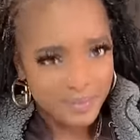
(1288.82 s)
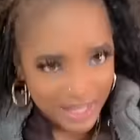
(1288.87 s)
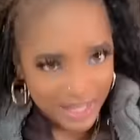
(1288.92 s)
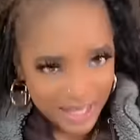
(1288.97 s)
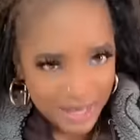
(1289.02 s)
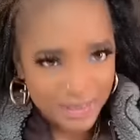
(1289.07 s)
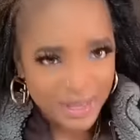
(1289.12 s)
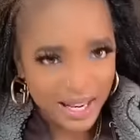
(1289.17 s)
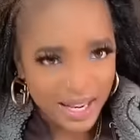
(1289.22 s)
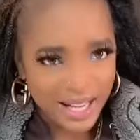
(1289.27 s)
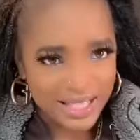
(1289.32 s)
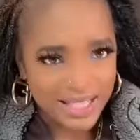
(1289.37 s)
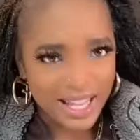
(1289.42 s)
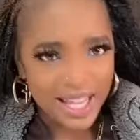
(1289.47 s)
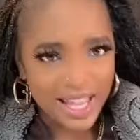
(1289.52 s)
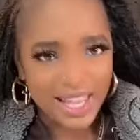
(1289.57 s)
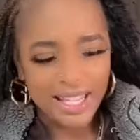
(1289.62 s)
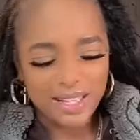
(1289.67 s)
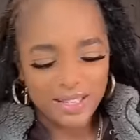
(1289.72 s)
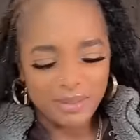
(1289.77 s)
he been
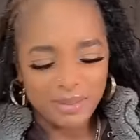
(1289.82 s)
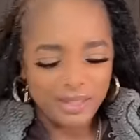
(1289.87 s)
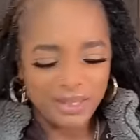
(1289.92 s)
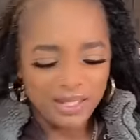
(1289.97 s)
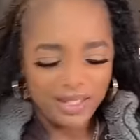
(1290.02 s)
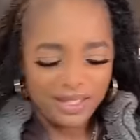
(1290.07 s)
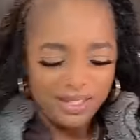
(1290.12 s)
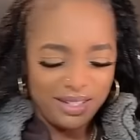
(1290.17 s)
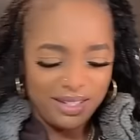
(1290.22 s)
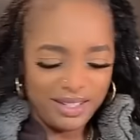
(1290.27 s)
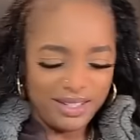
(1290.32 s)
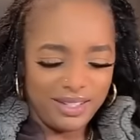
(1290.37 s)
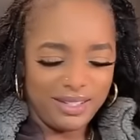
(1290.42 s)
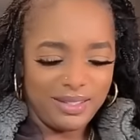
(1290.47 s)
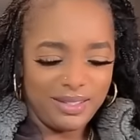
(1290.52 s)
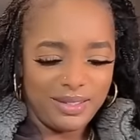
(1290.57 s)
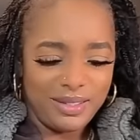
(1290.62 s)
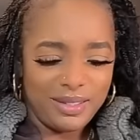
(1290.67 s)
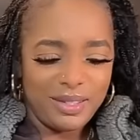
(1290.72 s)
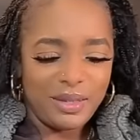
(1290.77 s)
outside a little bit.
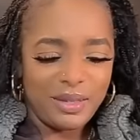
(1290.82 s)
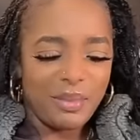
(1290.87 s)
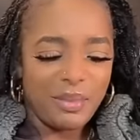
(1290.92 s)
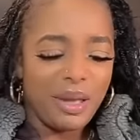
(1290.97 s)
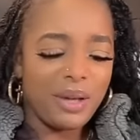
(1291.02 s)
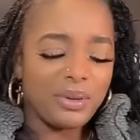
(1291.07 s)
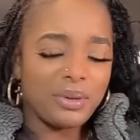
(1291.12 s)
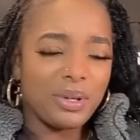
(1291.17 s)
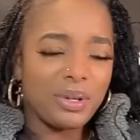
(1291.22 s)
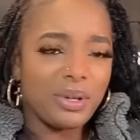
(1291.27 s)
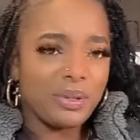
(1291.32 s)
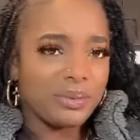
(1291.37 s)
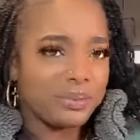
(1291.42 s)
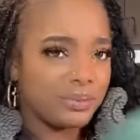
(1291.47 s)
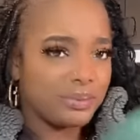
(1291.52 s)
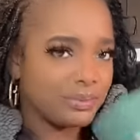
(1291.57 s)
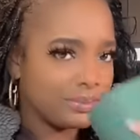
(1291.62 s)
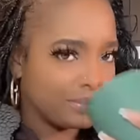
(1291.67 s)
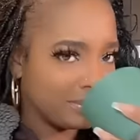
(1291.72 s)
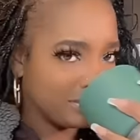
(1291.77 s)
So, I don't know.
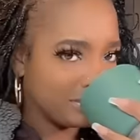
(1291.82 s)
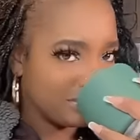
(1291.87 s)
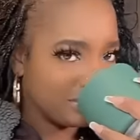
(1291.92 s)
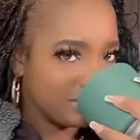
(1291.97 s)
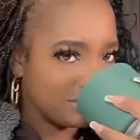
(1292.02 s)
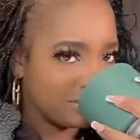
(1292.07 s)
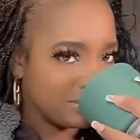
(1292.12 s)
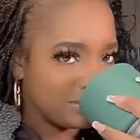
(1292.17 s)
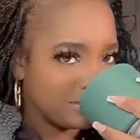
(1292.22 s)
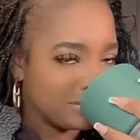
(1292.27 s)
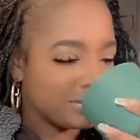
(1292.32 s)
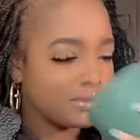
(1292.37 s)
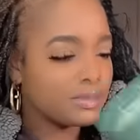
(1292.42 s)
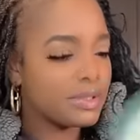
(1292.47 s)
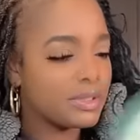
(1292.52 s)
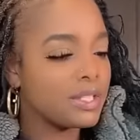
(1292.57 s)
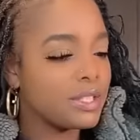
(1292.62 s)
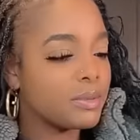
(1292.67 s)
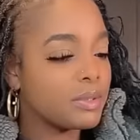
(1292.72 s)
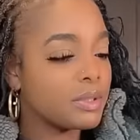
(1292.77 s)

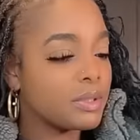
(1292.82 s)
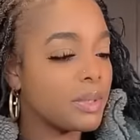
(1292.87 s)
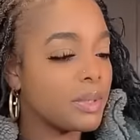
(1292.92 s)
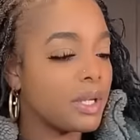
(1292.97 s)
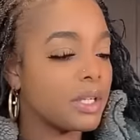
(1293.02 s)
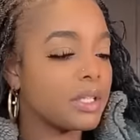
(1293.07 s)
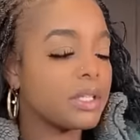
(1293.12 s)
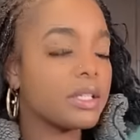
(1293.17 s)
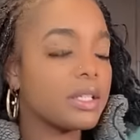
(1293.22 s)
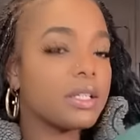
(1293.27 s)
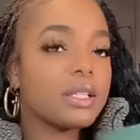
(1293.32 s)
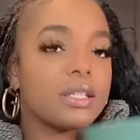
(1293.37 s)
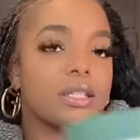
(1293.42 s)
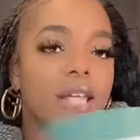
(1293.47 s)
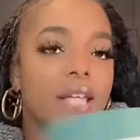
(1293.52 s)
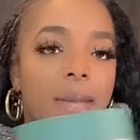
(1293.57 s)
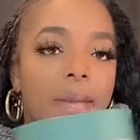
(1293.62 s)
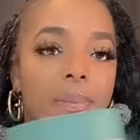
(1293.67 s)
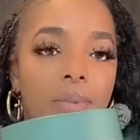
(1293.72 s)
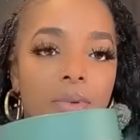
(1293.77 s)
This one smelled good.
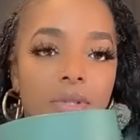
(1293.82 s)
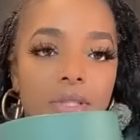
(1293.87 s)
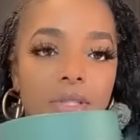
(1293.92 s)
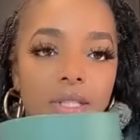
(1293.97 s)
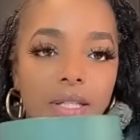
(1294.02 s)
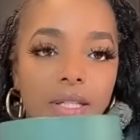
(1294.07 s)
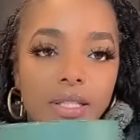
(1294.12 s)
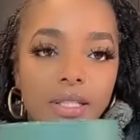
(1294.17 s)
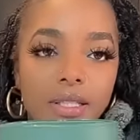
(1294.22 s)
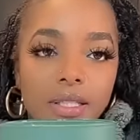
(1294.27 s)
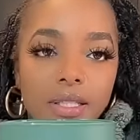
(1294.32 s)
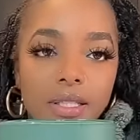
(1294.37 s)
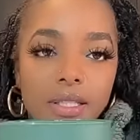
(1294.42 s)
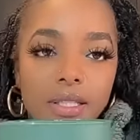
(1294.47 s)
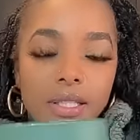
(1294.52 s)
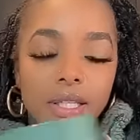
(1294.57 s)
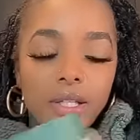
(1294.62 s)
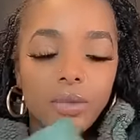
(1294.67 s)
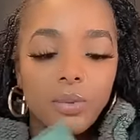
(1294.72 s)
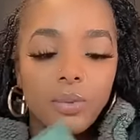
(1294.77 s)
Cypress and
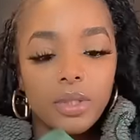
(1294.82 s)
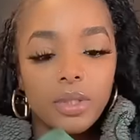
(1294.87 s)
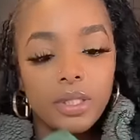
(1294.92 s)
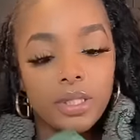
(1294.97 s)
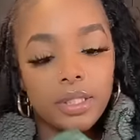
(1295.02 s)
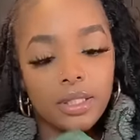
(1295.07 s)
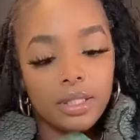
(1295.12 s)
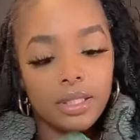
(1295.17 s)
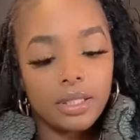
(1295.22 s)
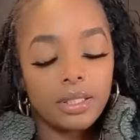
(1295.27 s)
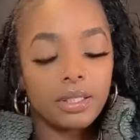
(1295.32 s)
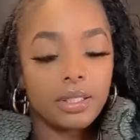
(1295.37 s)
cedarwood.